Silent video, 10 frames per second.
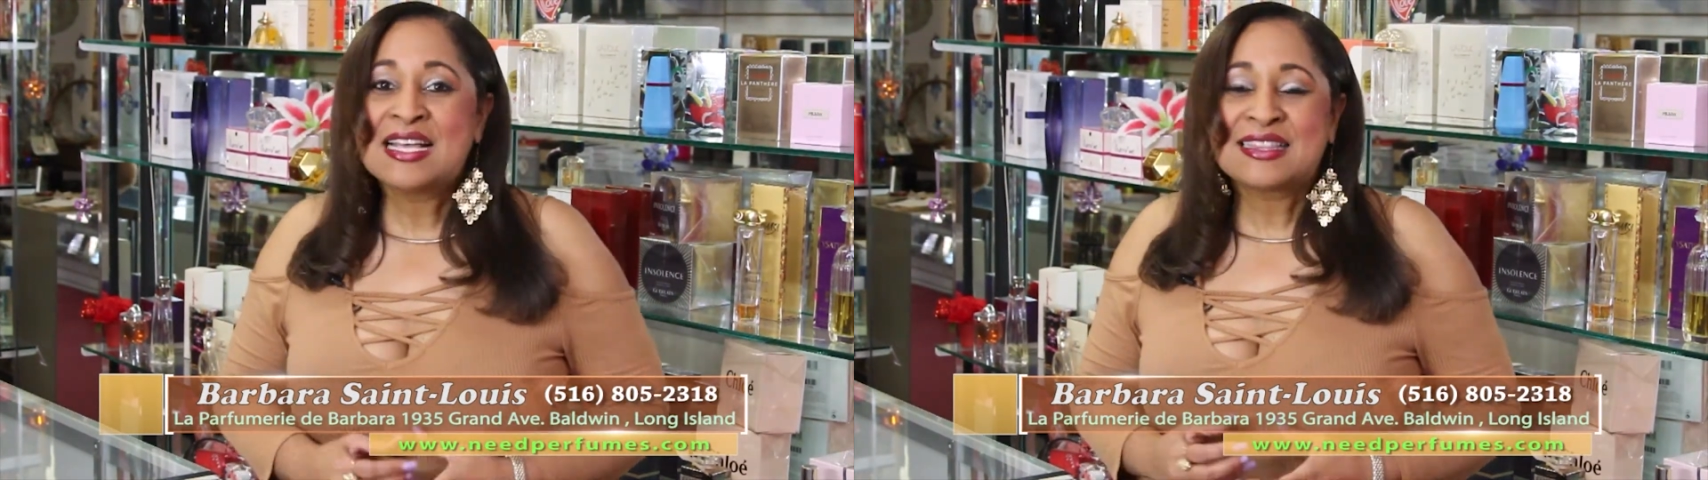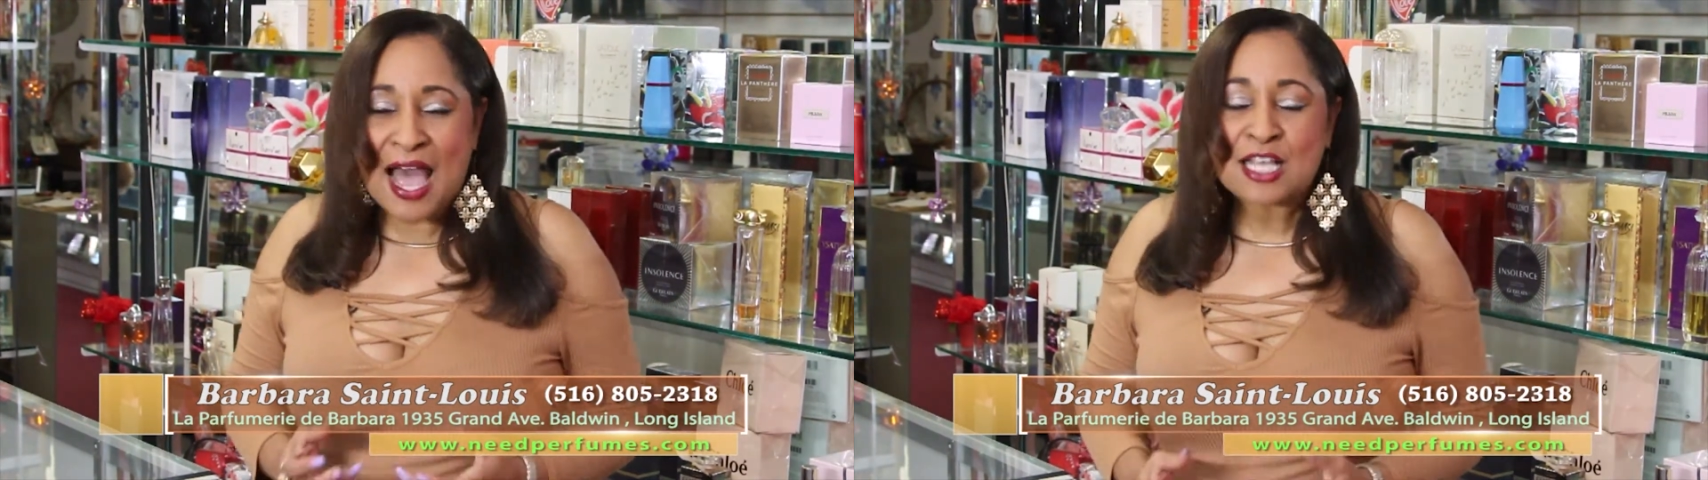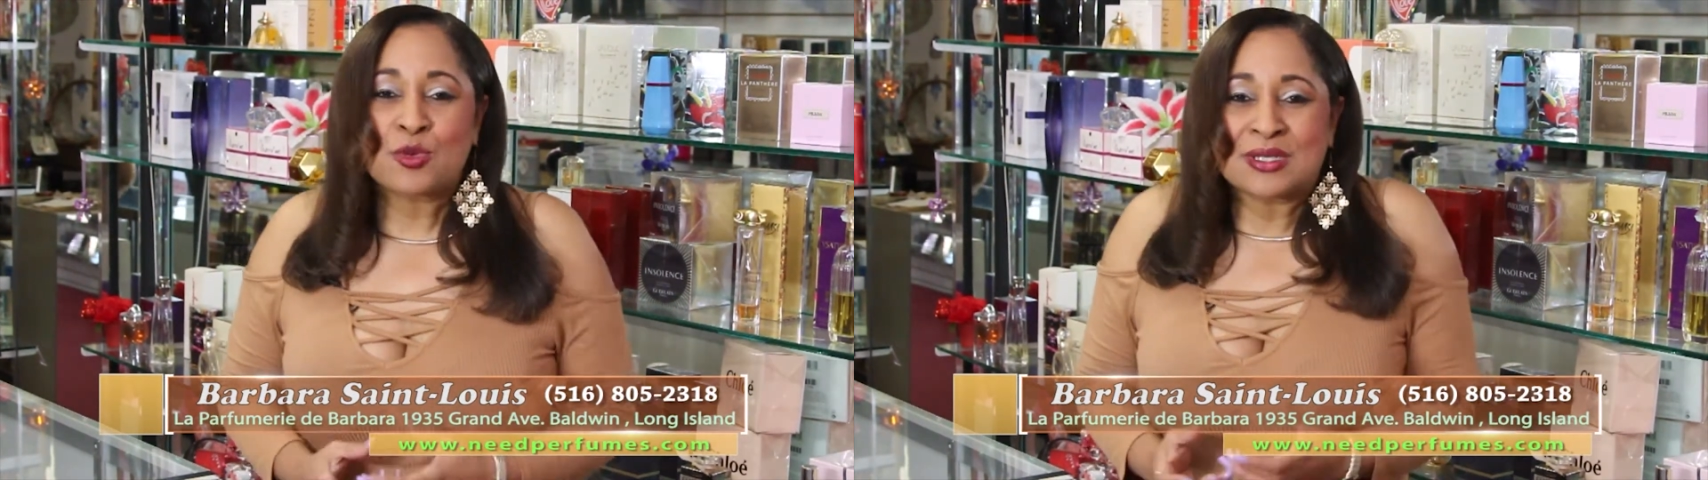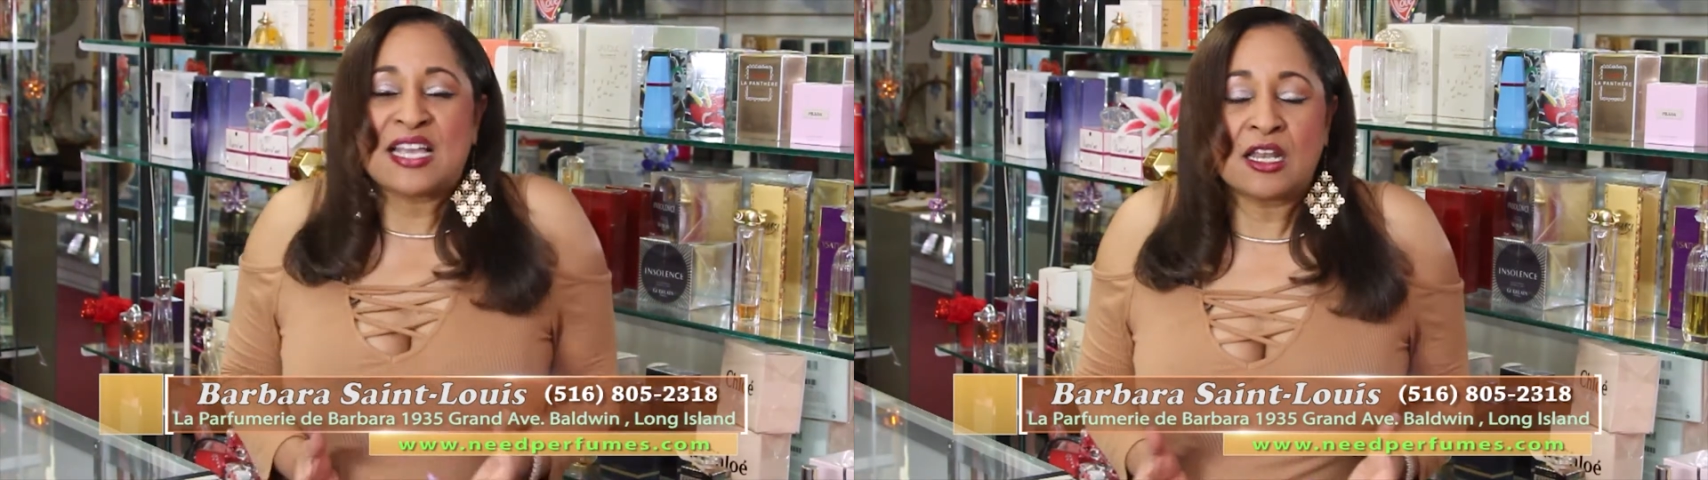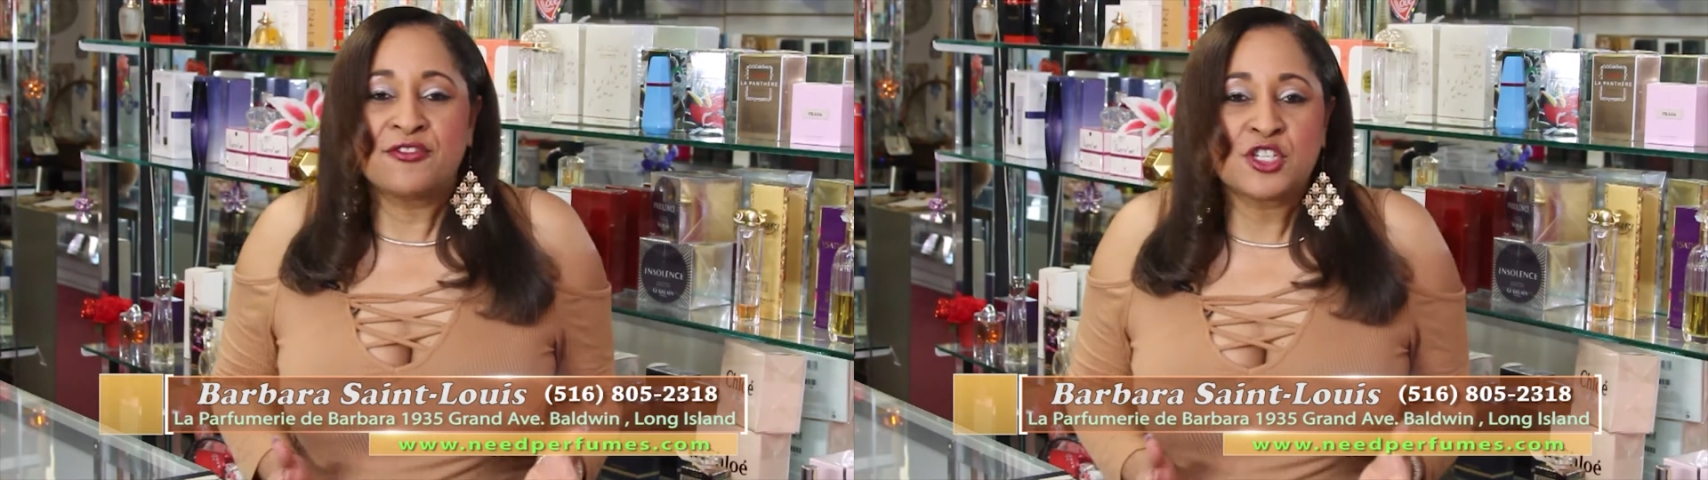That's what
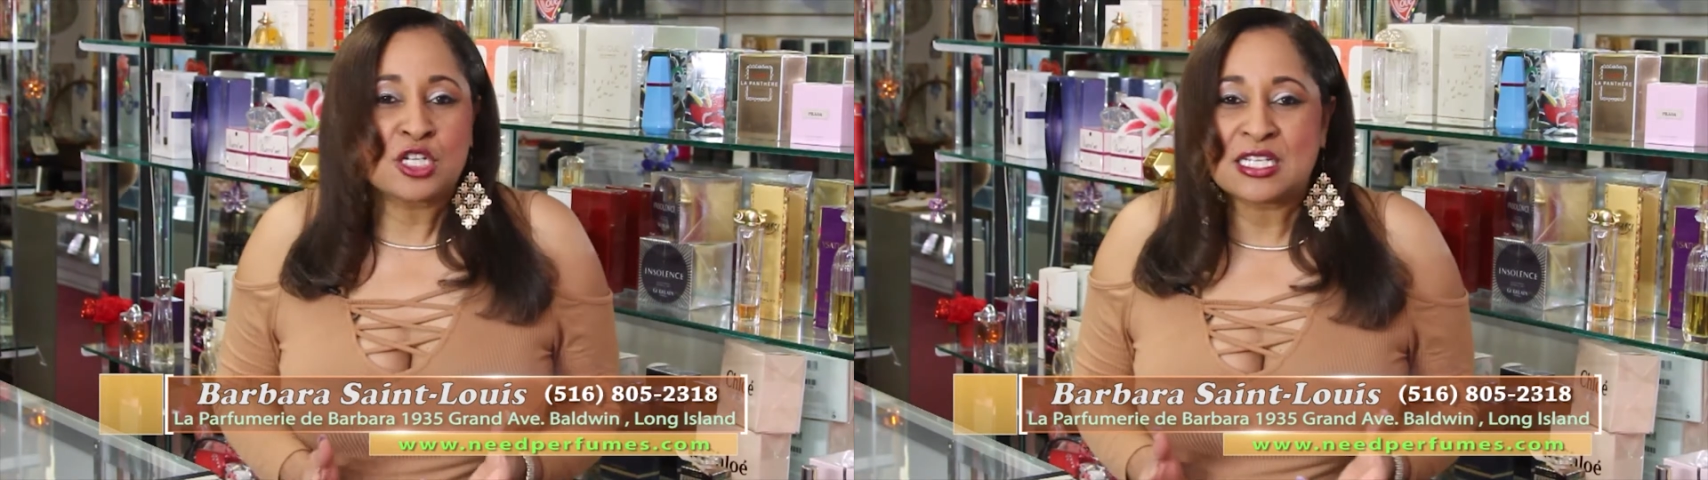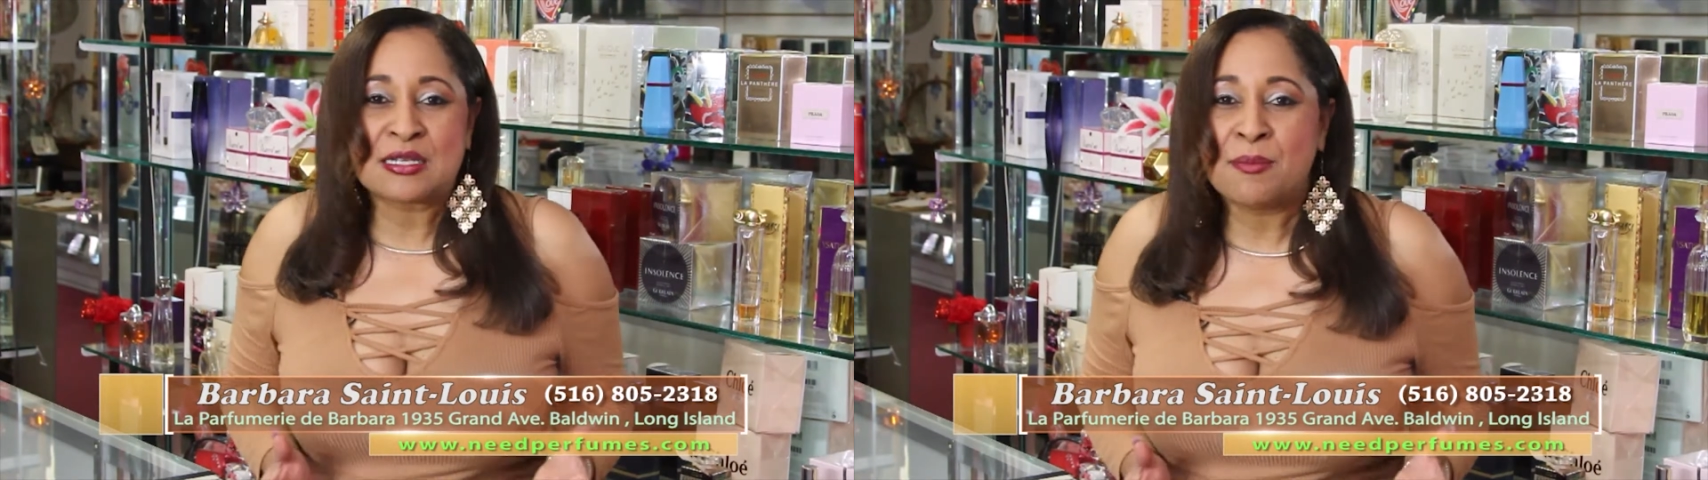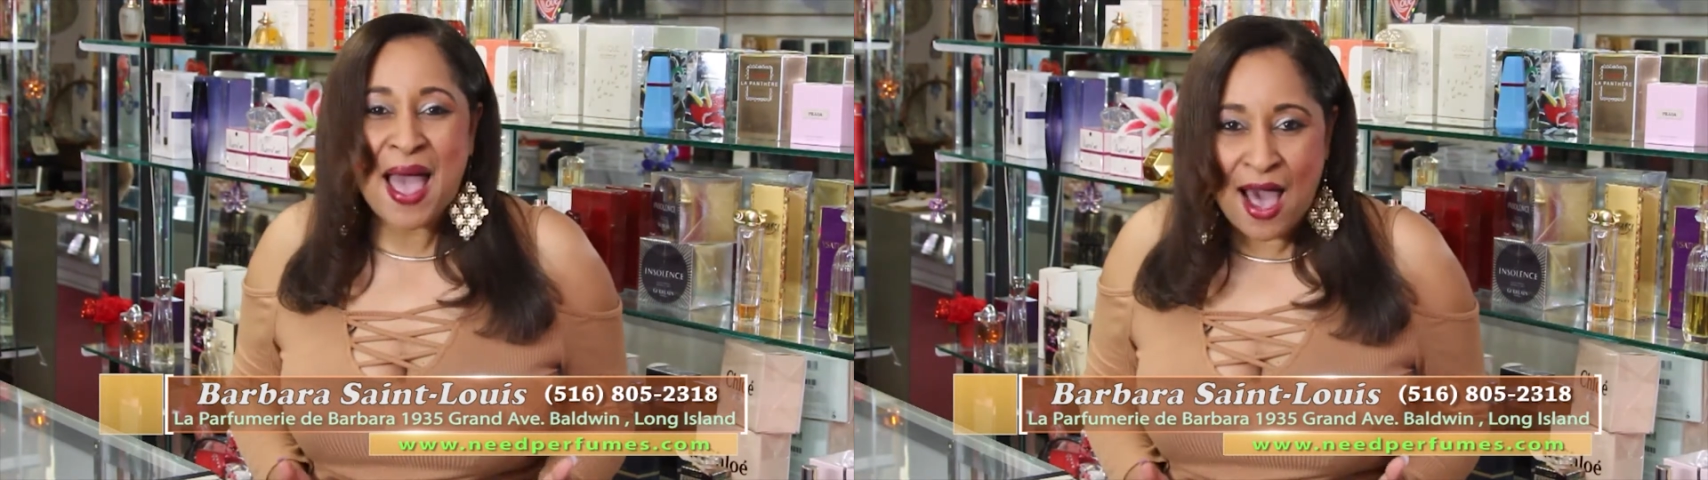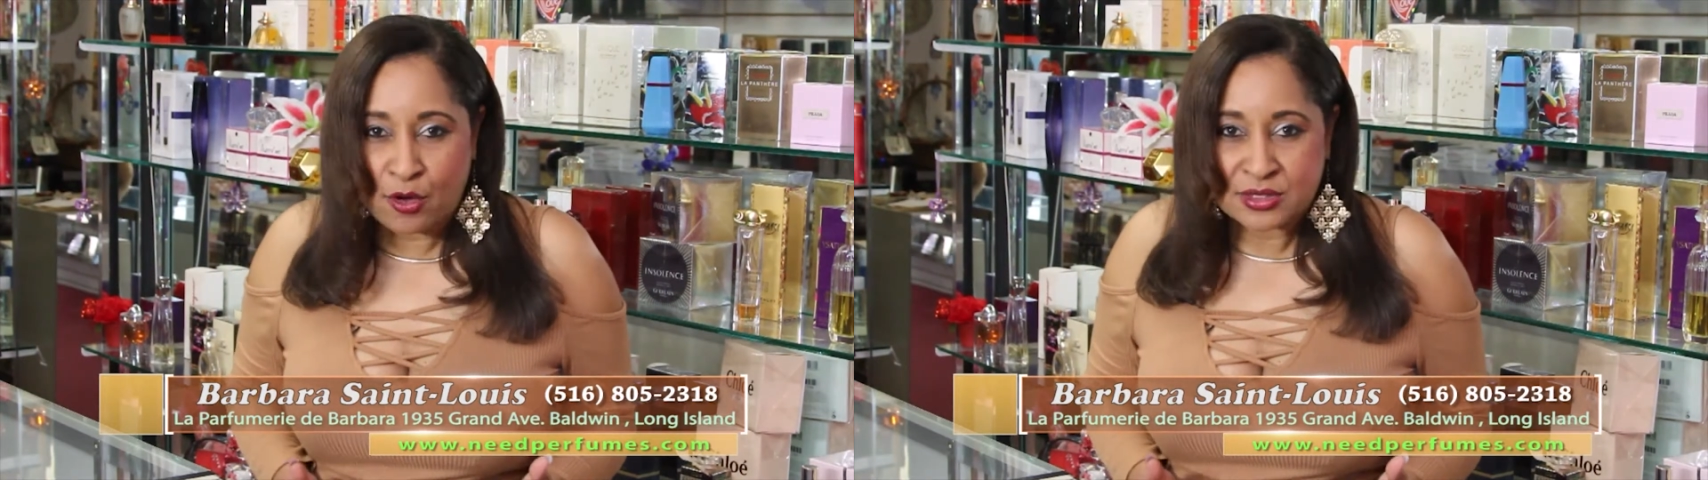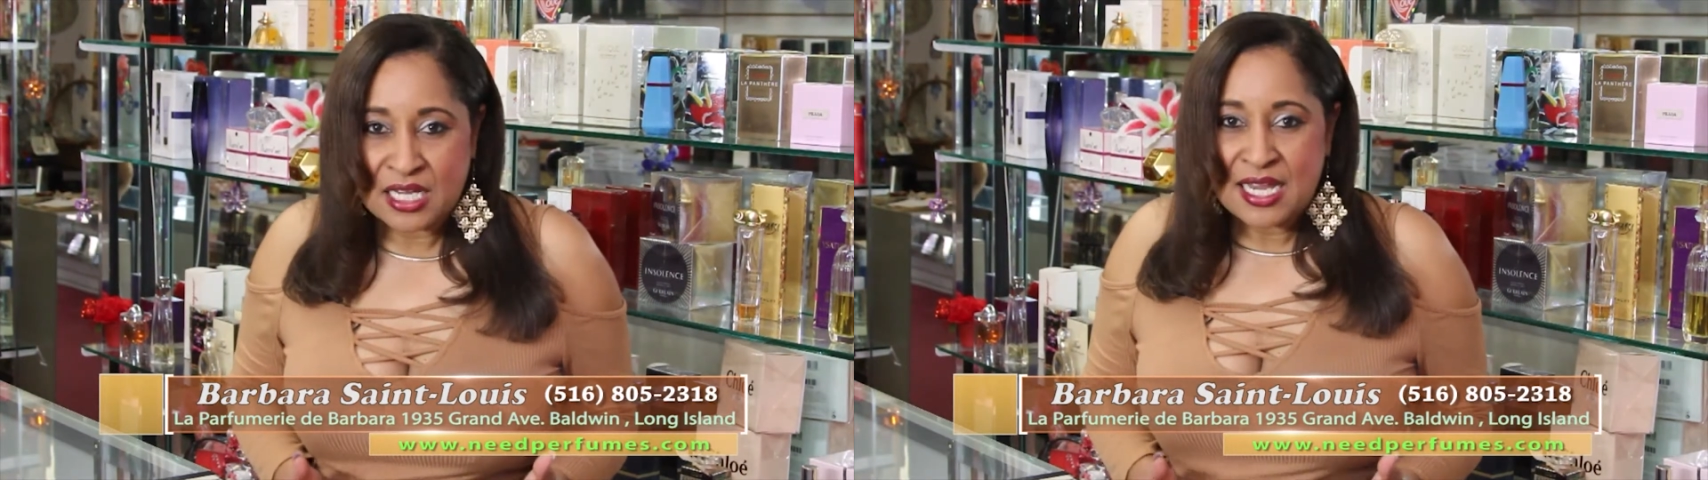television is about.